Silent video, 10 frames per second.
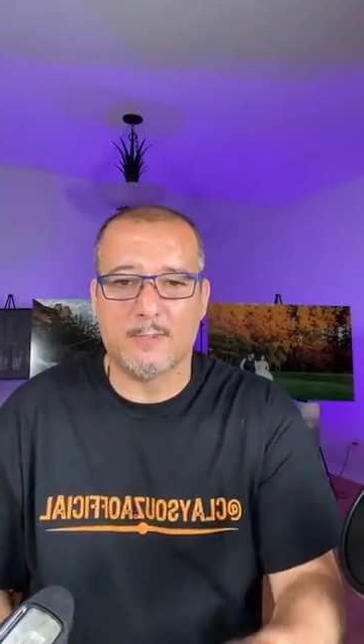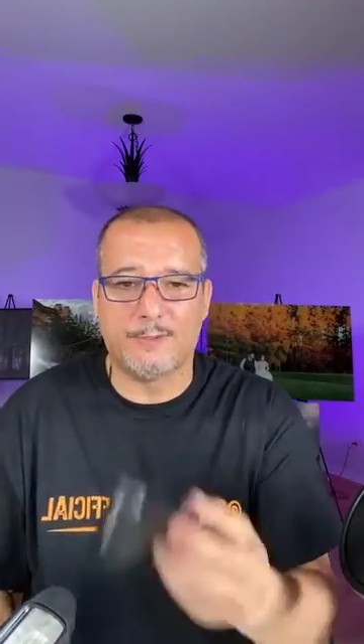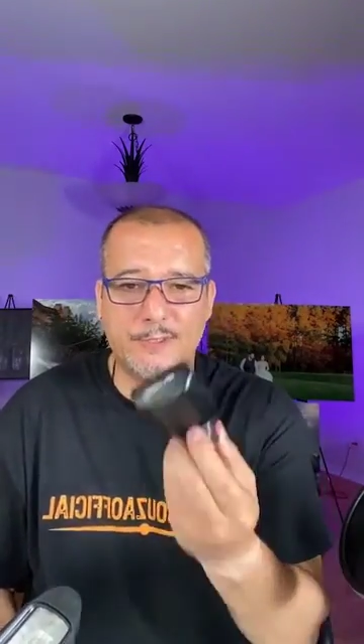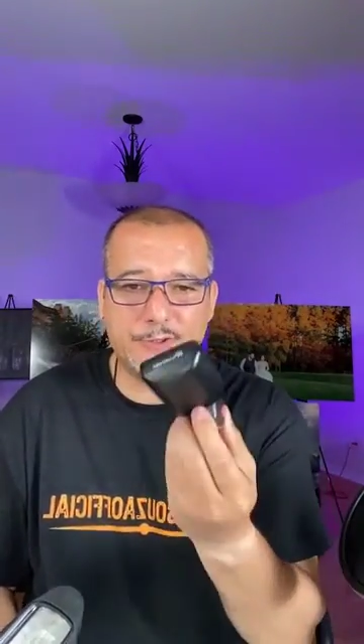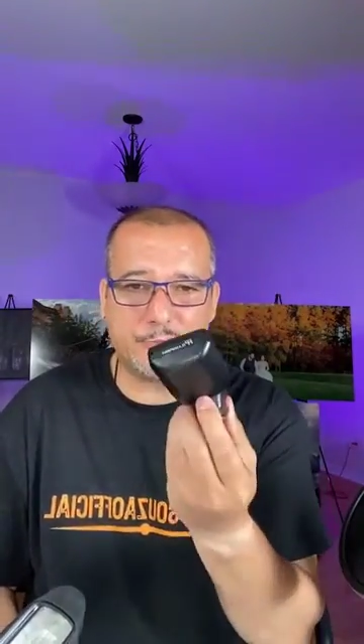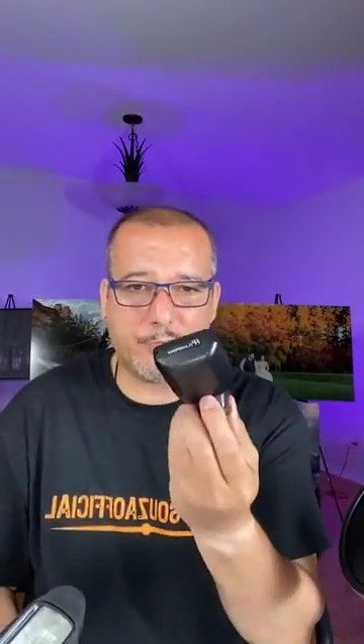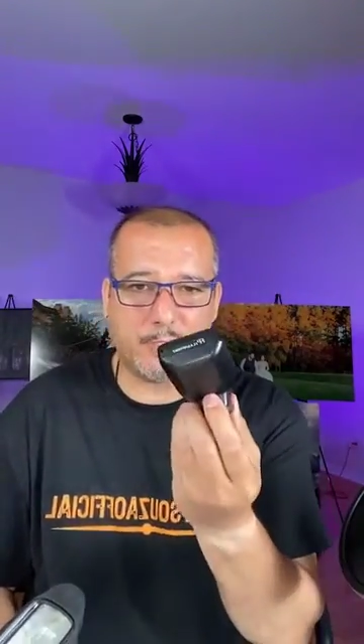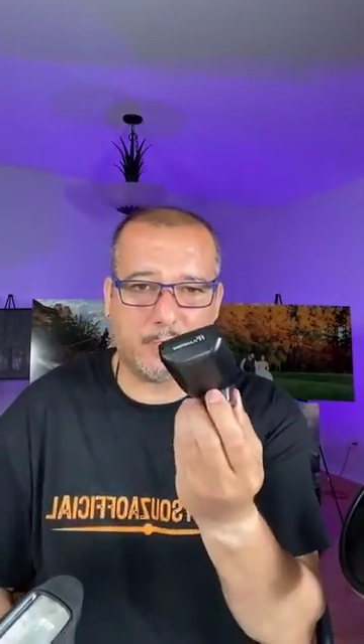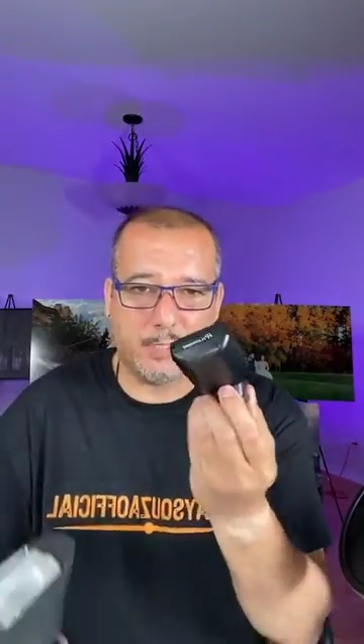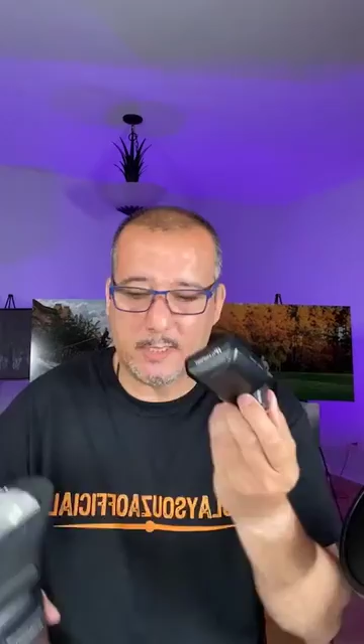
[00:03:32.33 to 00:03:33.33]
this
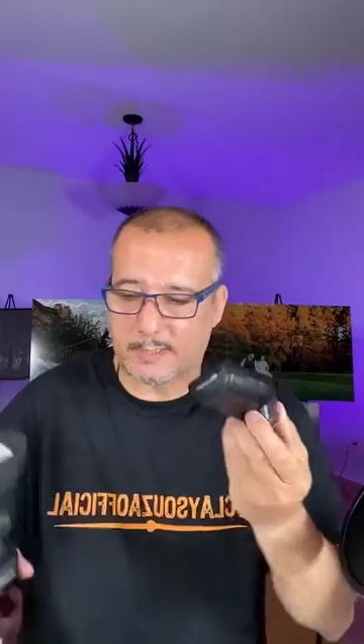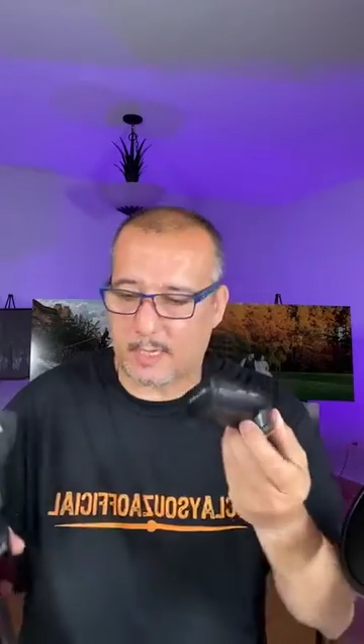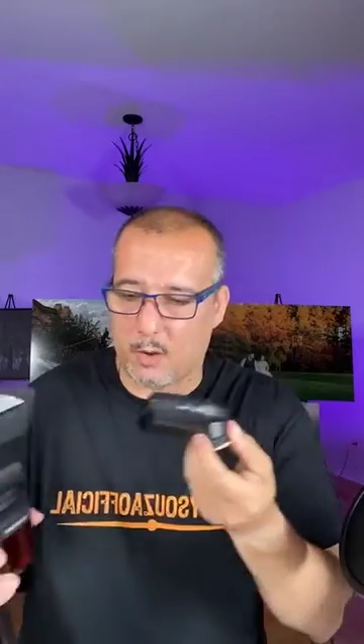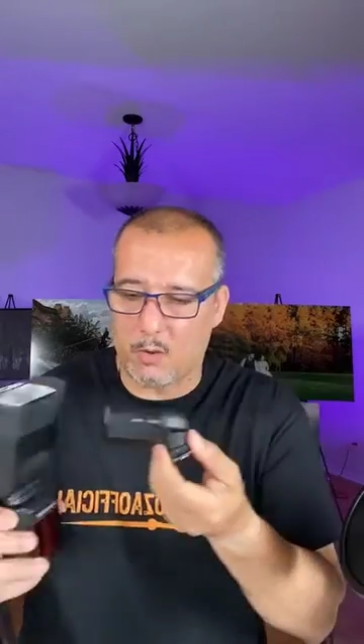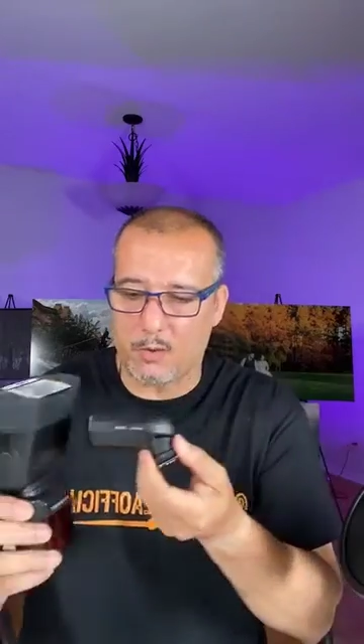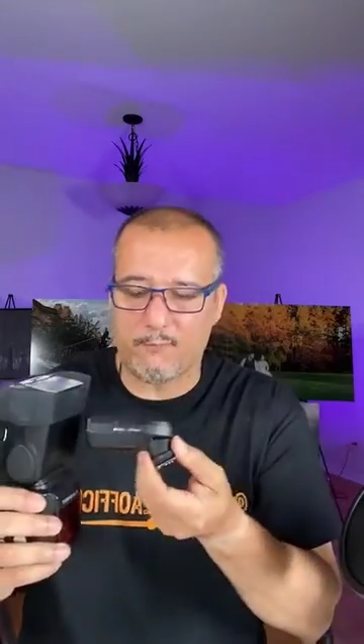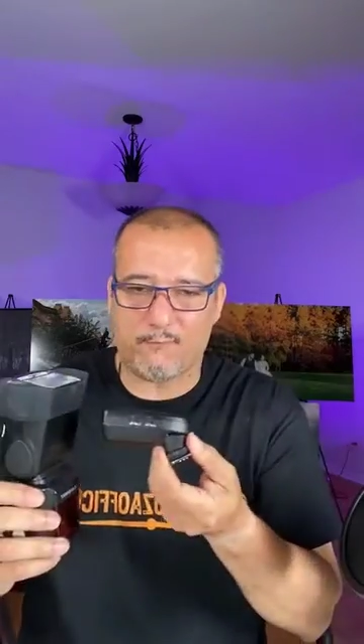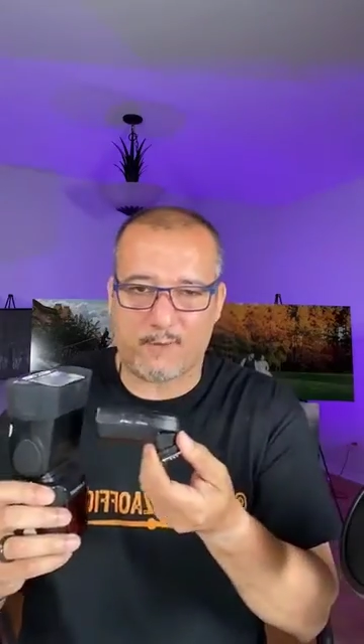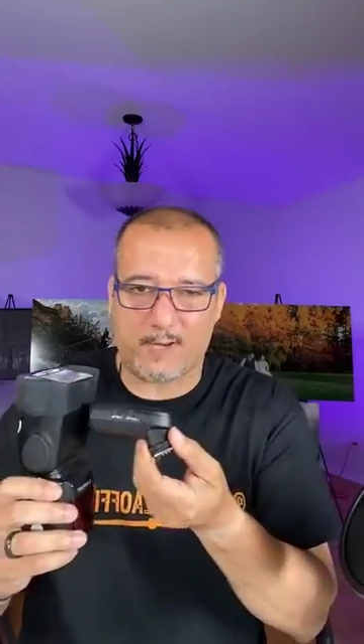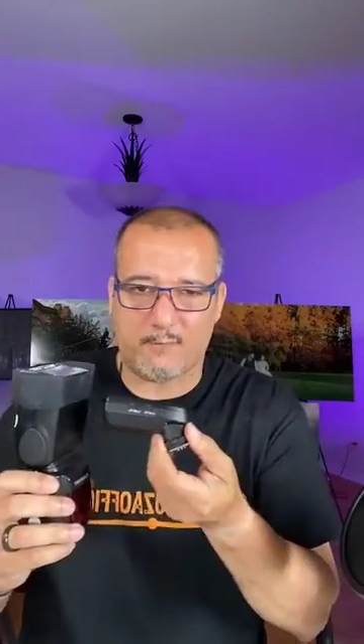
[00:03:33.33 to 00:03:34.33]
trigger can only
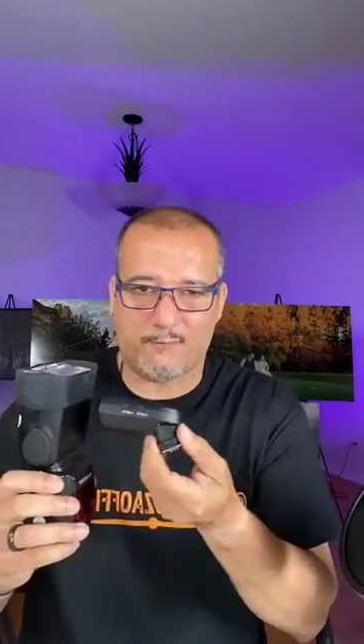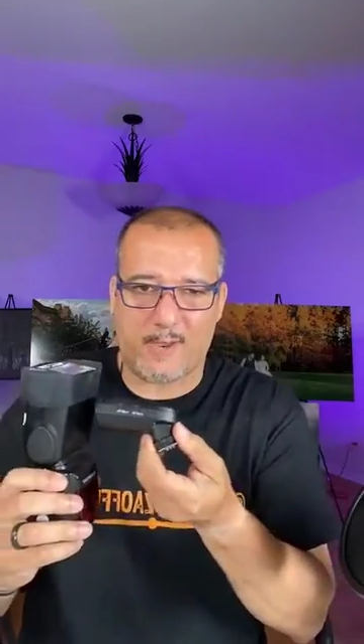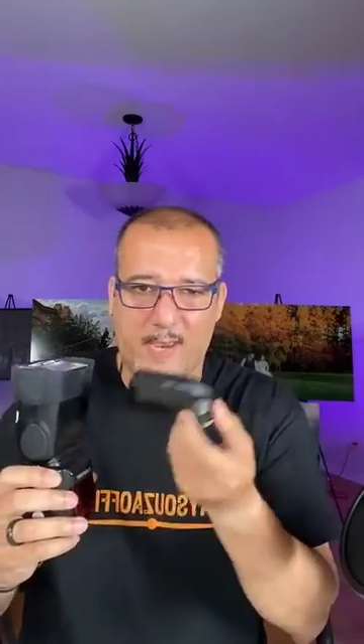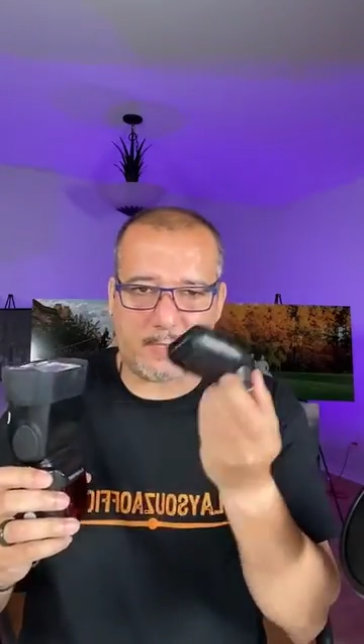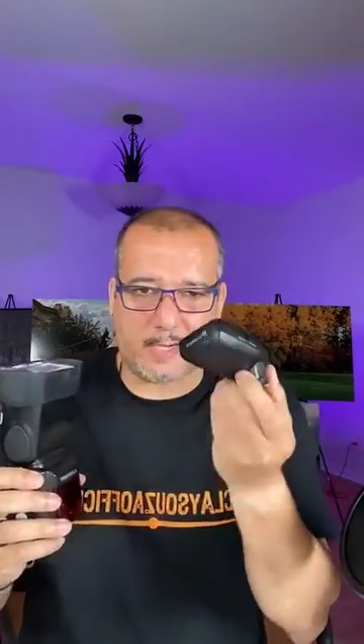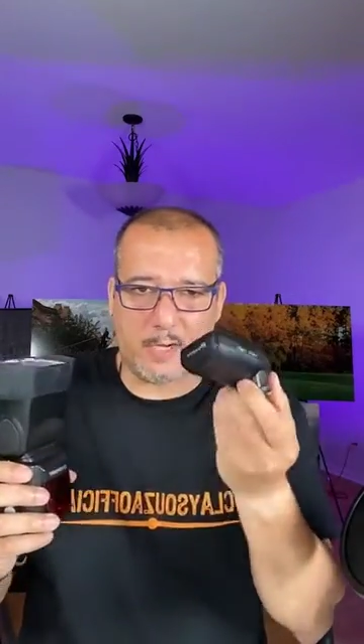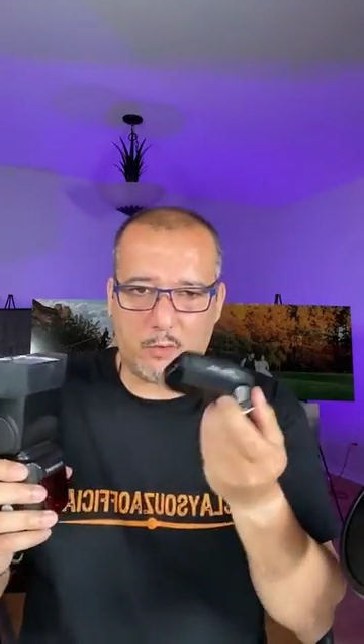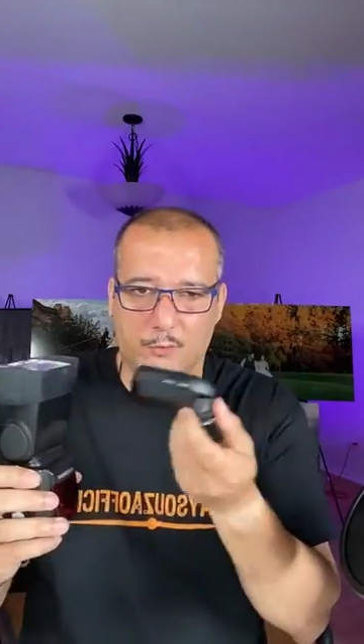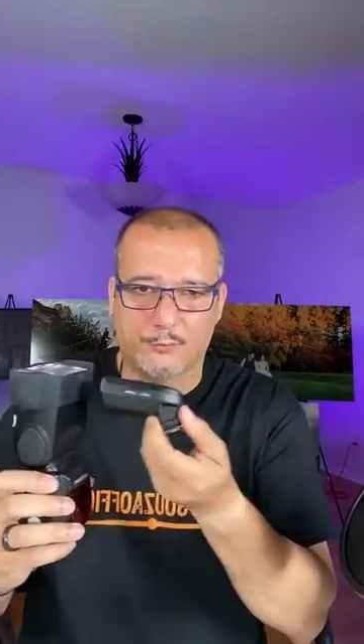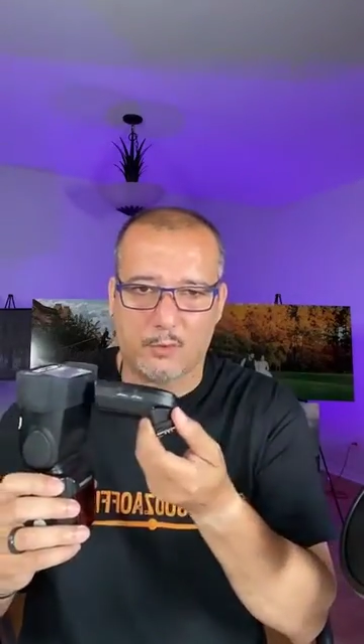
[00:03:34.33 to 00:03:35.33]
fire and
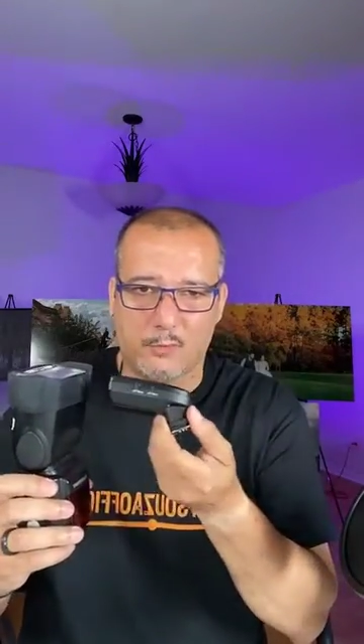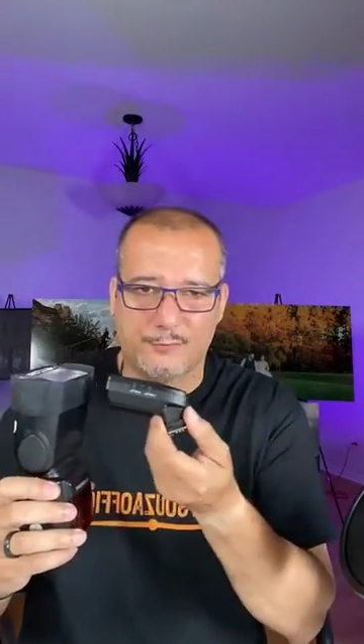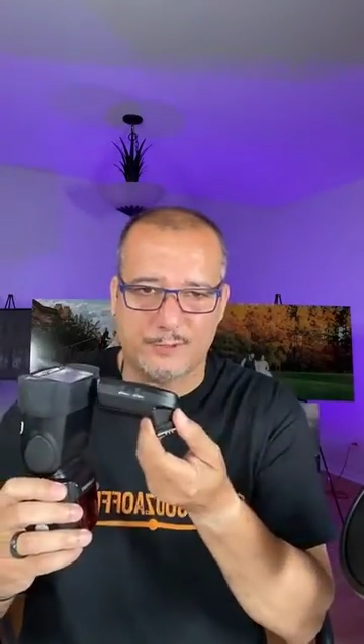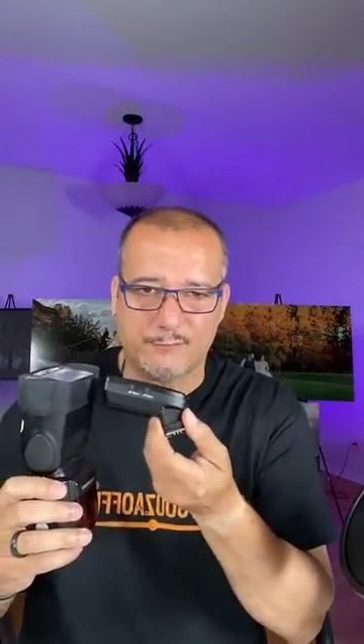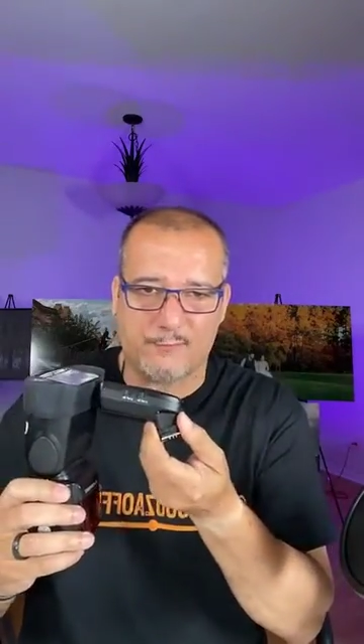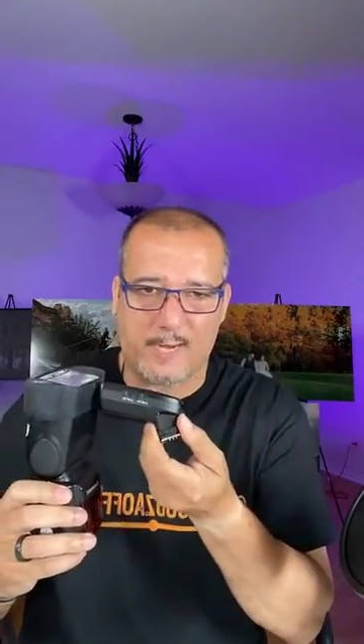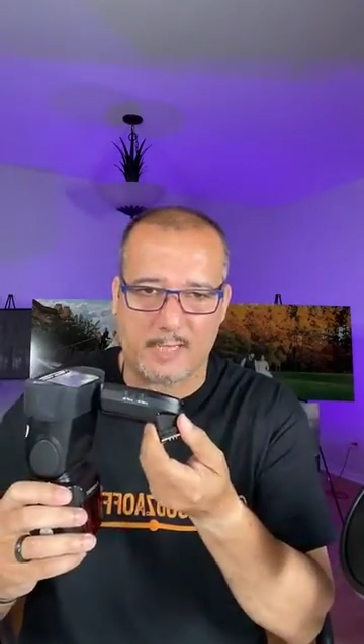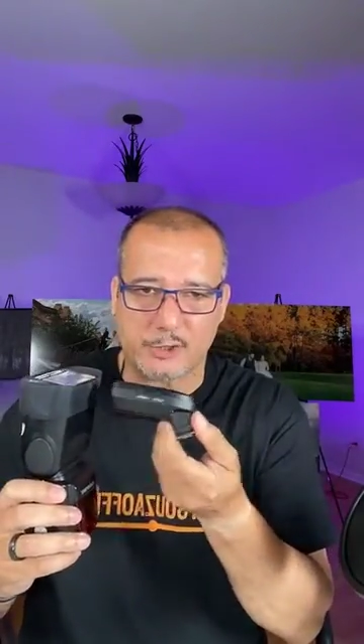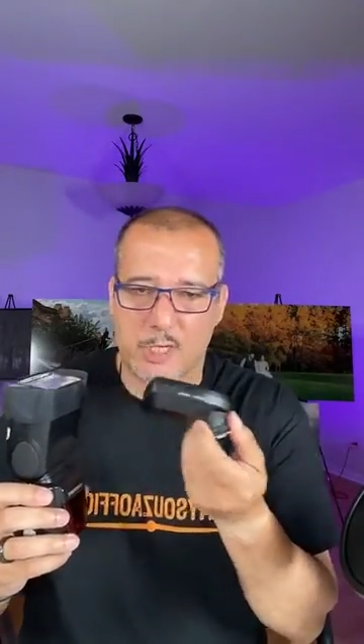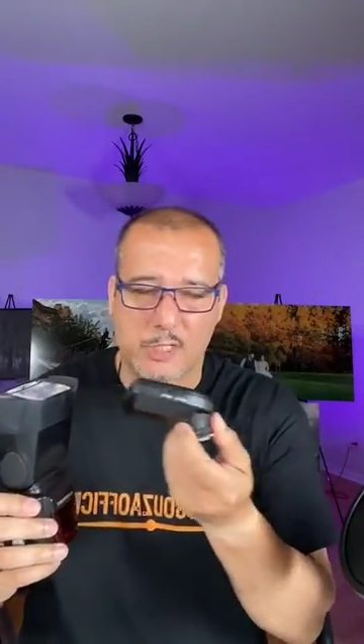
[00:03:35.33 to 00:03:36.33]
control this flash.